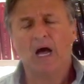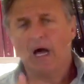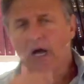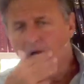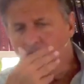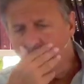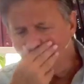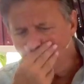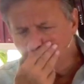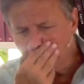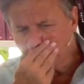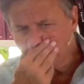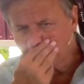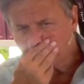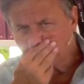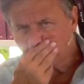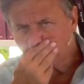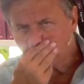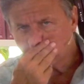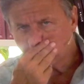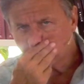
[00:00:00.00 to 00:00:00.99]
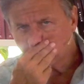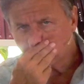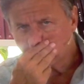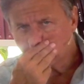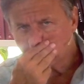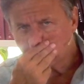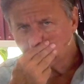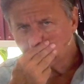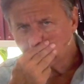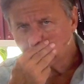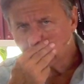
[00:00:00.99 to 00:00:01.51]

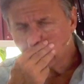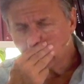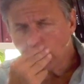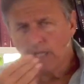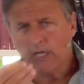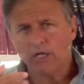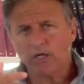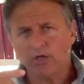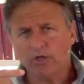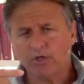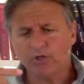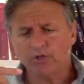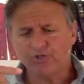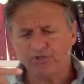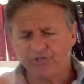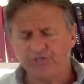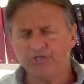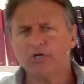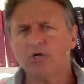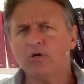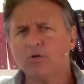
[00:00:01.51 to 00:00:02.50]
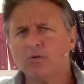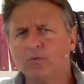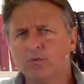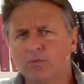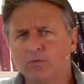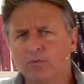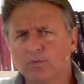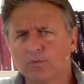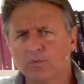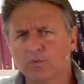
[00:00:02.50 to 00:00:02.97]
Do you know